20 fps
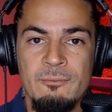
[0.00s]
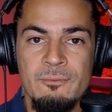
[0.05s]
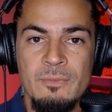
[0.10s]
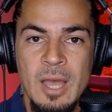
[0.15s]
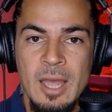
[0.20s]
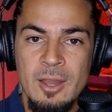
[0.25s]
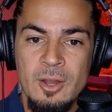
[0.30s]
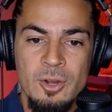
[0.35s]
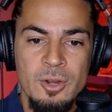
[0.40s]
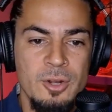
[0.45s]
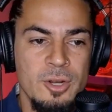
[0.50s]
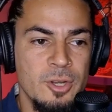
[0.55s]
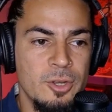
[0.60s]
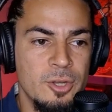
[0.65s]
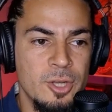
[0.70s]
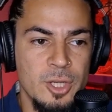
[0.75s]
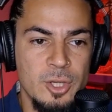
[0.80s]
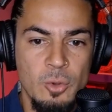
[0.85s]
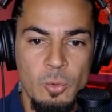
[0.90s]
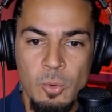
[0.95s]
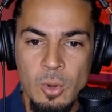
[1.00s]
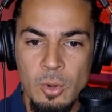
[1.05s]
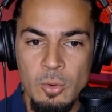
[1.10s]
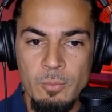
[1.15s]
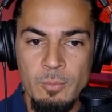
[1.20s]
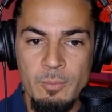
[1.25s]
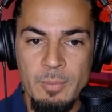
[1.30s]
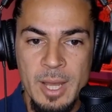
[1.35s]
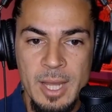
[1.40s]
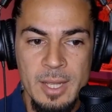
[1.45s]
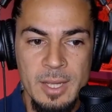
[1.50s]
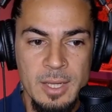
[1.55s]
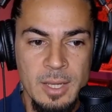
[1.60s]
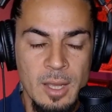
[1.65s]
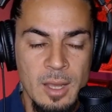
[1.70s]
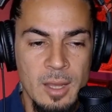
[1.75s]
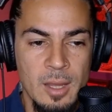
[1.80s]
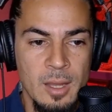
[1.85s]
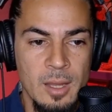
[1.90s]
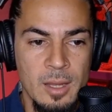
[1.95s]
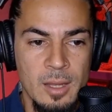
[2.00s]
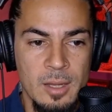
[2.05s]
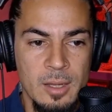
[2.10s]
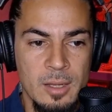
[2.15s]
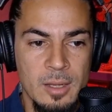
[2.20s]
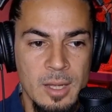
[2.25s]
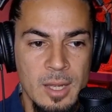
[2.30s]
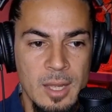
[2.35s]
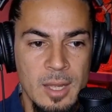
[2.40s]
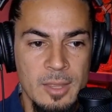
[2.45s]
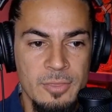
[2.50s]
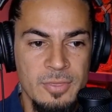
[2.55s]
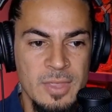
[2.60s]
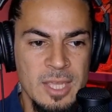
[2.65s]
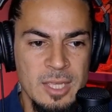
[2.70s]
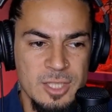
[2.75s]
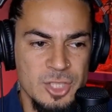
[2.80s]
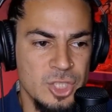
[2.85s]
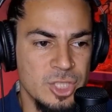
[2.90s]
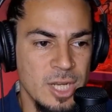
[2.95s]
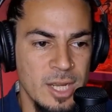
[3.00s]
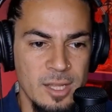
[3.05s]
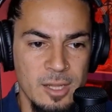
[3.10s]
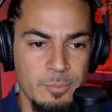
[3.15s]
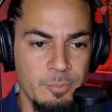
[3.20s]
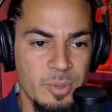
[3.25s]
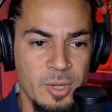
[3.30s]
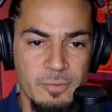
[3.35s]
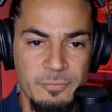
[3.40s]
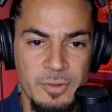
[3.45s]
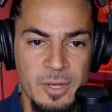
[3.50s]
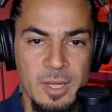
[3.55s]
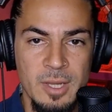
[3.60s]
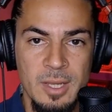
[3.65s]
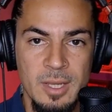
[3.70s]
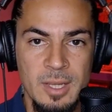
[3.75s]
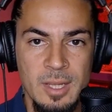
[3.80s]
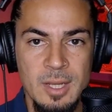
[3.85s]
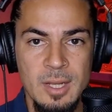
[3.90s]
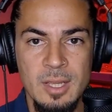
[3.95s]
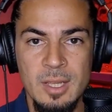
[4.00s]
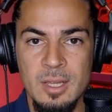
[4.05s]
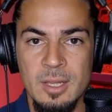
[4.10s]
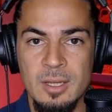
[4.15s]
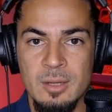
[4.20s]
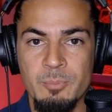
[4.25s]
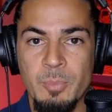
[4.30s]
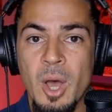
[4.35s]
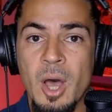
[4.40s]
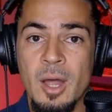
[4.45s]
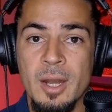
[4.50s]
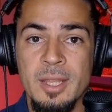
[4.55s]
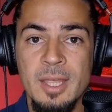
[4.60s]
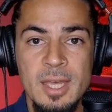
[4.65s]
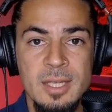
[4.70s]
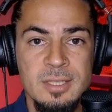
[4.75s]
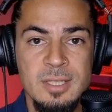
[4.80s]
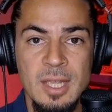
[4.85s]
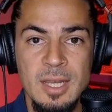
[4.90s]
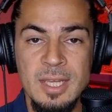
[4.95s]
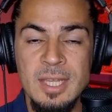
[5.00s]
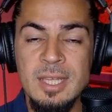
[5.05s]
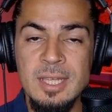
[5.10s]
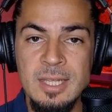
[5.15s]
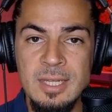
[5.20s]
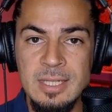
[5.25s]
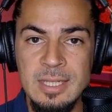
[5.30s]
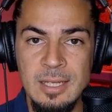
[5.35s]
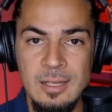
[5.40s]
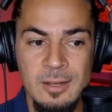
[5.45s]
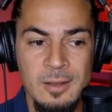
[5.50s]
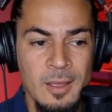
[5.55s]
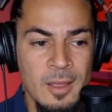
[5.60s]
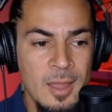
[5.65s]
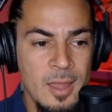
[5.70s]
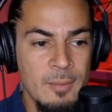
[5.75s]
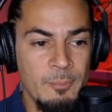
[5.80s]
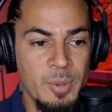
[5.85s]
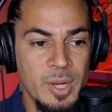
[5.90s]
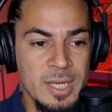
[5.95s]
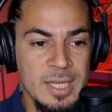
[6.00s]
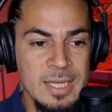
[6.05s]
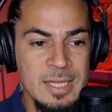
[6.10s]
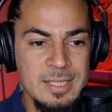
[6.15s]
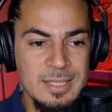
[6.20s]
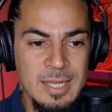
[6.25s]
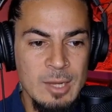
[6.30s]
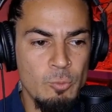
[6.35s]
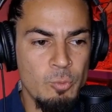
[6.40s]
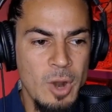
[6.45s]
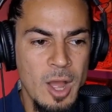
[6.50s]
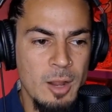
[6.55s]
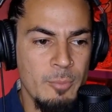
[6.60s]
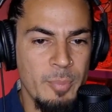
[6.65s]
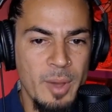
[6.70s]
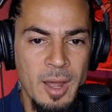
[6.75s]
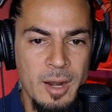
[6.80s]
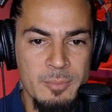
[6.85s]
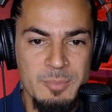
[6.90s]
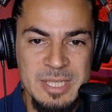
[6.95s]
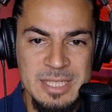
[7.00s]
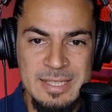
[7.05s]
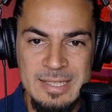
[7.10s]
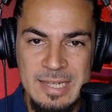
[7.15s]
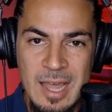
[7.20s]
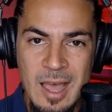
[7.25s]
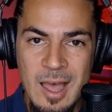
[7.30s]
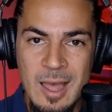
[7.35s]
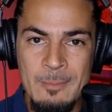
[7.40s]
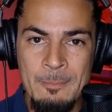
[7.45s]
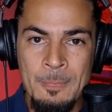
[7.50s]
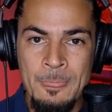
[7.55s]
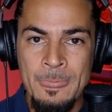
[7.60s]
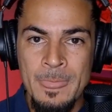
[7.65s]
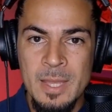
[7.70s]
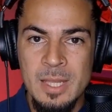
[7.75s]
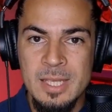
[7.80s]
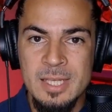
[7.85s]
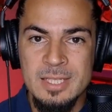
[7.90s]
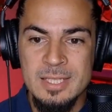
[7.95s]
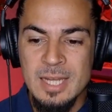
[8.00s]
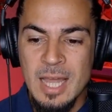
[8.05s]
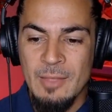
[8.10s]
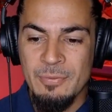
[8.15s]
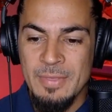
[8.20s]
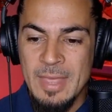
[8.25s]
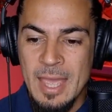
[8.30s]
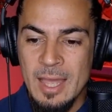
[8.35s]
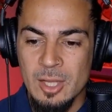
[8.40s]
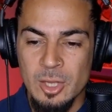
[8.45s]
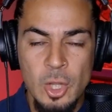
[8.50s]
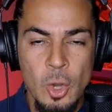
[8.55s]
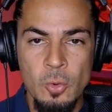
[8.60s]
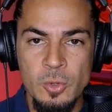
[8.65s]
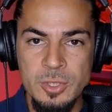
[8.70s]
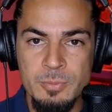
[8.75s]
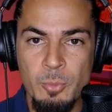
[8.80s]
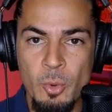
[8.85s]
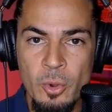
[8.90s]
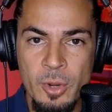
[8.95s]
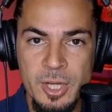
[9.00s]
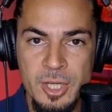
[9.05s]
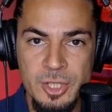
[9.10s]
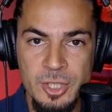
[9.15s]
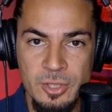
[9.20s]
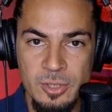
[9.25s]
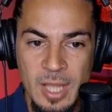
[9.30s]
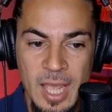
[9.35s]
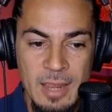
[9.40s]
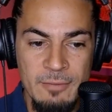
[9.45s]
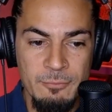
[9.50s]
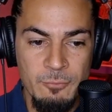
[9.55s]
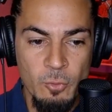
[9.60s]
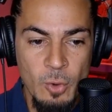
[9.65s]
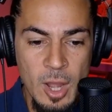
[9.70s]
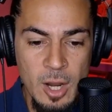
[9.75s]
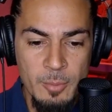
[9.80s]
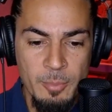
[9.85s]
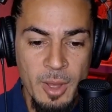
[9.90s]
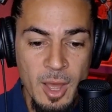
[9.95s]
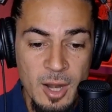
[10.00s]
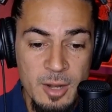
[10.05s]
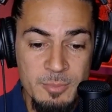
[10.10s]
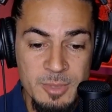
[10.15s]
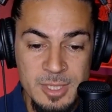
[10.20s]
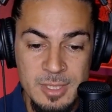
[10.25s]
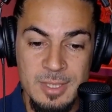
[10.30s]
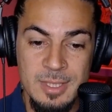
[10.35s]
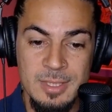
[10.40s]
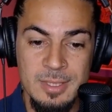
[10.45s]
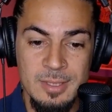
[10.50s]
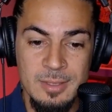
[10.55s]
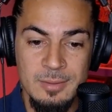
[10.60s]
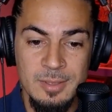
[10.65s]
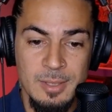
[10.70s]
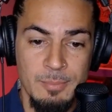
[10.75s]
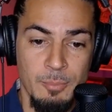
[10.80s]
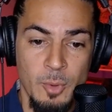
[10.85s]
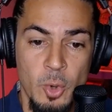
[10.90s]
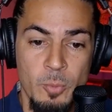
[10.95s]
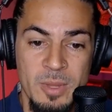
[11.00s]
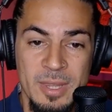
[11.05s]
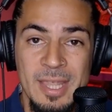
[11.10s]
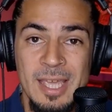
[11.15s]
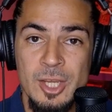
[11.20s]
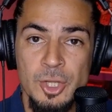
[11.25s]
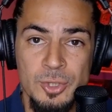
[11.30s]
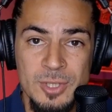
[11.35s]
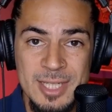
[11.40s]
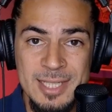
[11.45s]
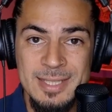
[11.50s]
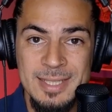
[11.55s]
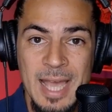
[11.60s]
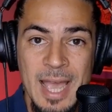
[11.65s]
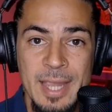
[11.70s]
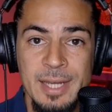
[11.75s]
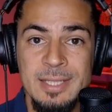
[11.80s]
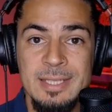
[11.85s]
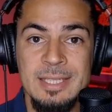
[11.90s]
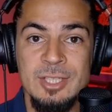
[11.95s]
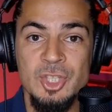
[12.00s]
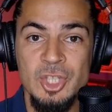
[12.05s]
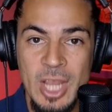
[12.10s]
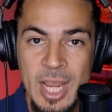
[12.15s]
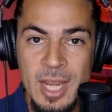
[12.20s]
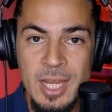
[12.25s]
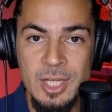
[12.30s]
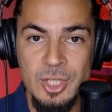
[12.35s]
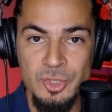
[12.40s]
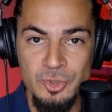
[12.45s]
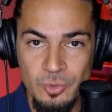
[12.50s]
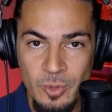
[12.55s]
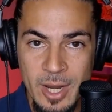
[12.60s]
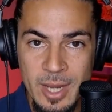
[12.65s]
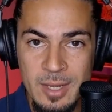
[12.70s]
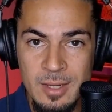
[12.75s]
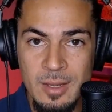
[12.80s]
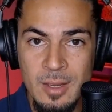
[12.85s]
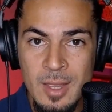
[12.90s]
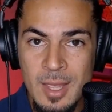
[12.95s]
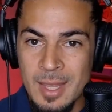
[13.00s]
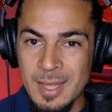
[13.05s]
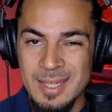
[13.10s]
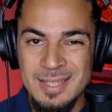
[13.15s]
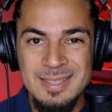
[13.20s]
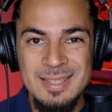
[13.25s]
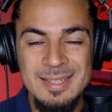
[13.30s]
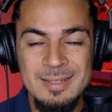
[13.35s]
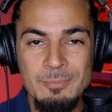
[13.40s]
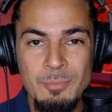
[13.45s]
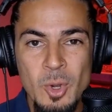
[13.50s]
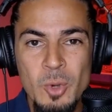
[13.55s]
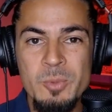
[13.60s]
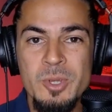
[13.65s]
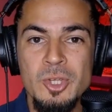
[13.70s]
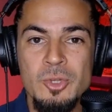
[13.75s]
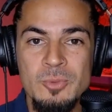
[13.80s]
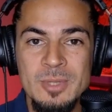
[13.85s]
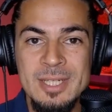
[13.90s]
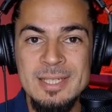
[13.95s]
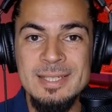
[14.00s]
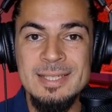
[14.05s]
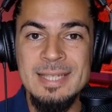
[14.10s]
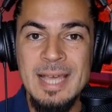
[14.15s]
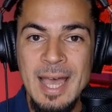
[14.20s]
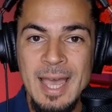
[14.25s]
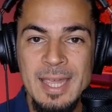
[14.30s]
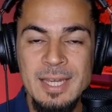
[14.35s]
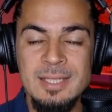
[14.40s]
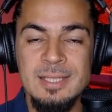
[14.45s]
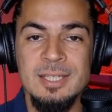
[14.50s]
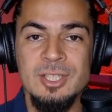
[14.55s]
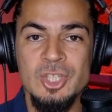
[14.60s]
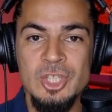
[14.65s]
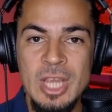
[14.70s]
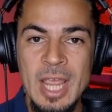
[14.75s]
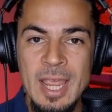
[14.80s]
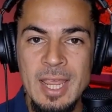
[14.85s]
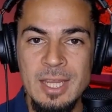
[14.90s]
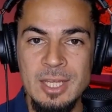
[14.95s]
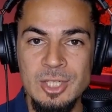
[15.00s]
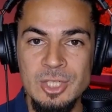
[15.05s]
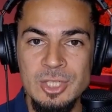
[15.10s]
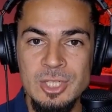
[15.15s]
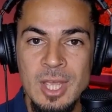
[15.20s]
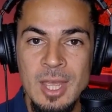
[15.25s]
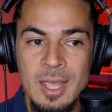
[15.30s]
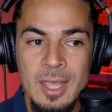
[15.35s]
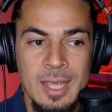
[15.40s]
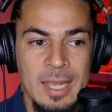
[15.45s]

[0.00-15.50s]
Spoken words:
I heard a good quote by, I think it's Shia LaBeouf in a podcast that he did, but he said, rock bottom is not that lowest point in your life. Rock bottom is the moment that you decide to change, right? It's the moment you decide to change.